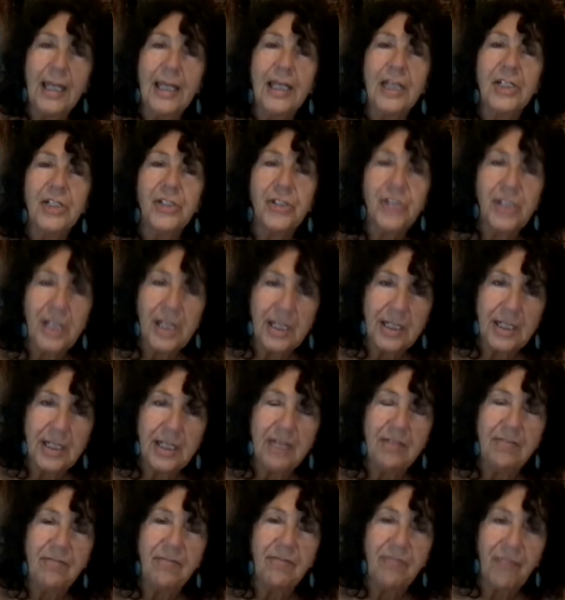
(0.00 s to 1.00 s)

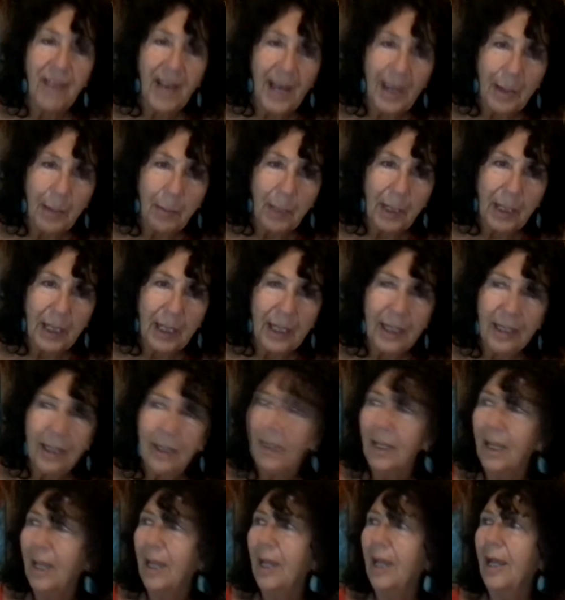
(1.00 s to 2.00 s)
extended
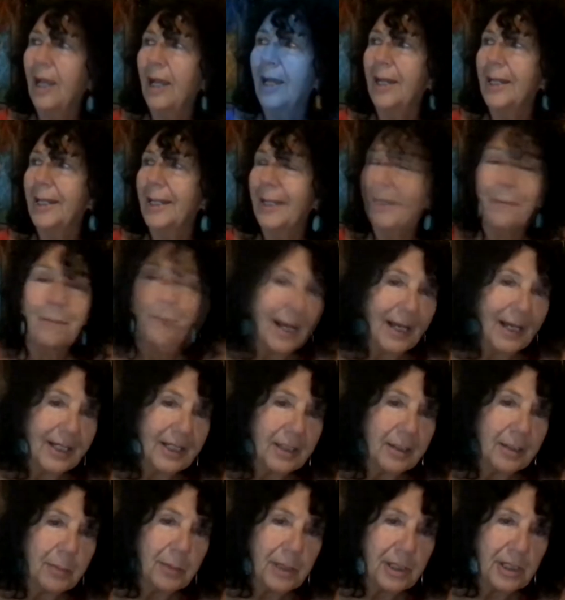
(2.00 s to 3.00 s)
family in my
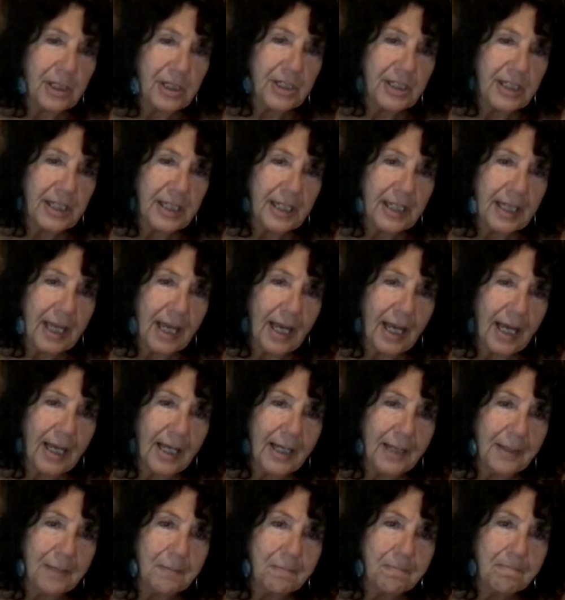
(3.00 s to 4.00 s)
community.
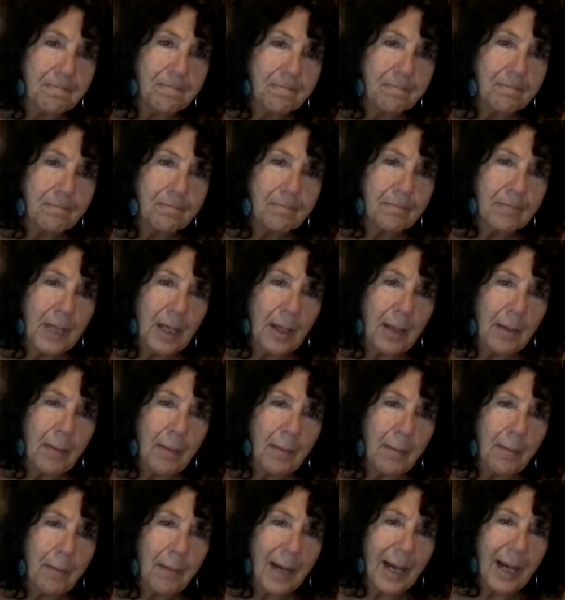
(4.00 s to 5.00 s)

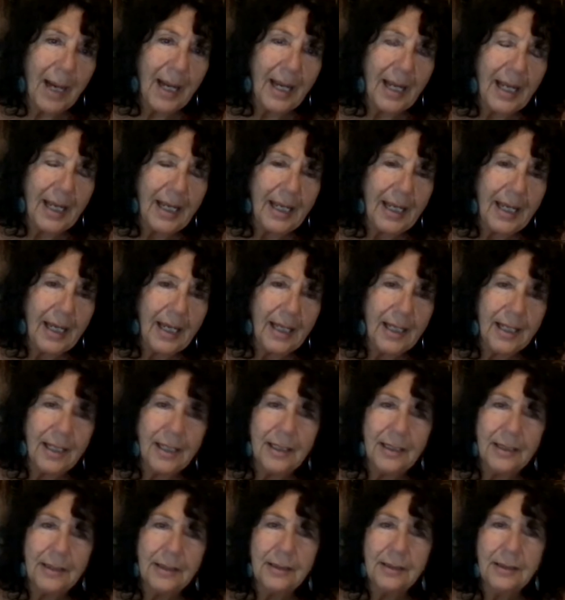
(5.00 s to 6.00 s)

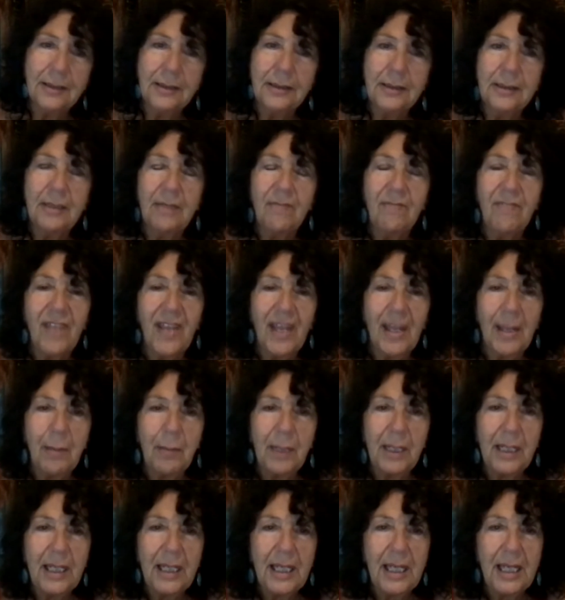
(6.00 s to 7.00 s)
My
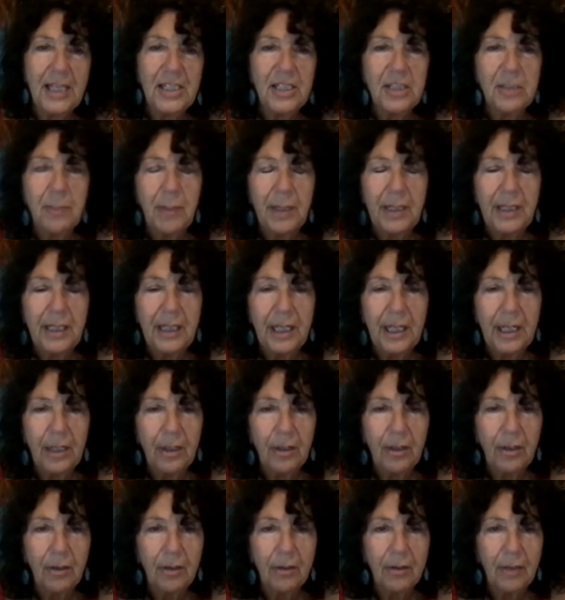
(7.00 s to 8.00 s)
family has been
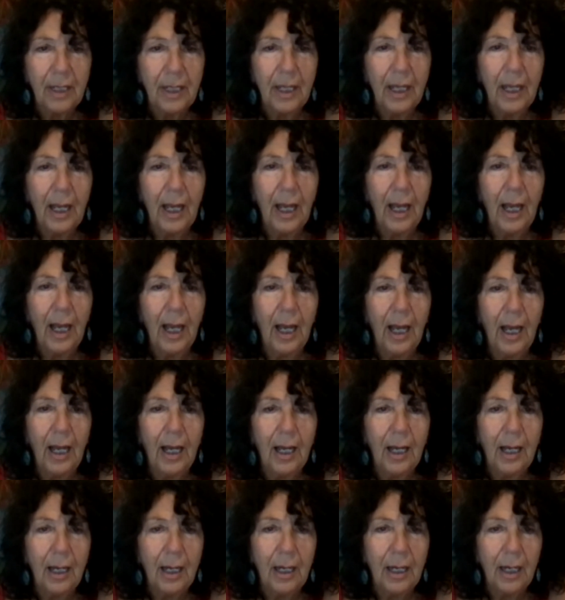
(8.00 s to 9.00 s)
here
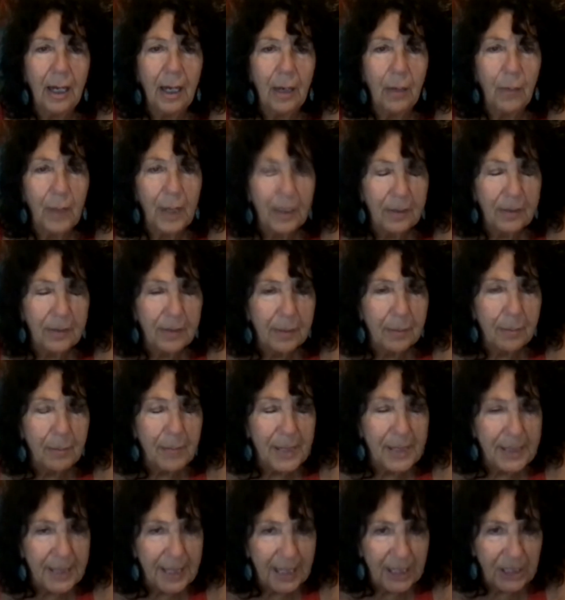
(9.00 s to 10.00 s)
around the
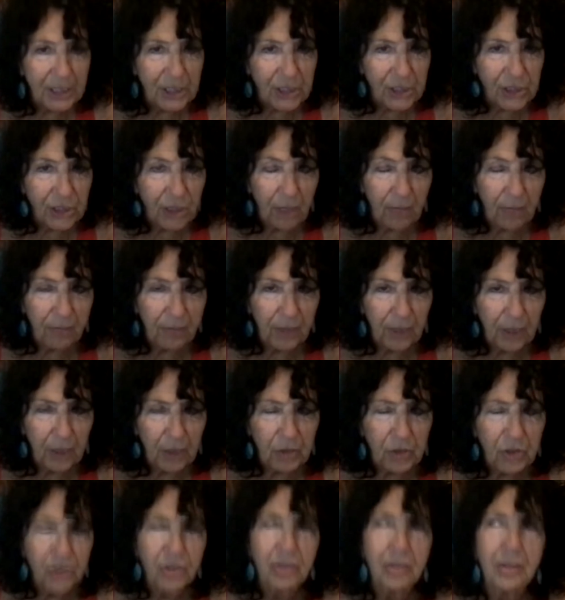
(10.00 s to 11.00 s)
mid Texas Gulf
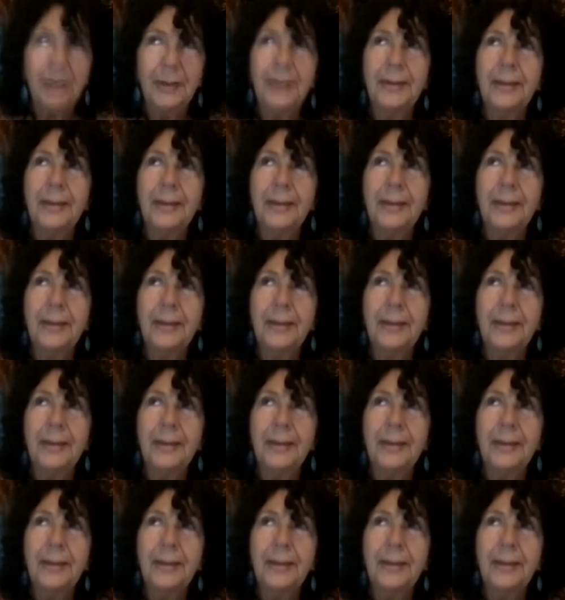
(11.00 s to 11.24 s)
Coast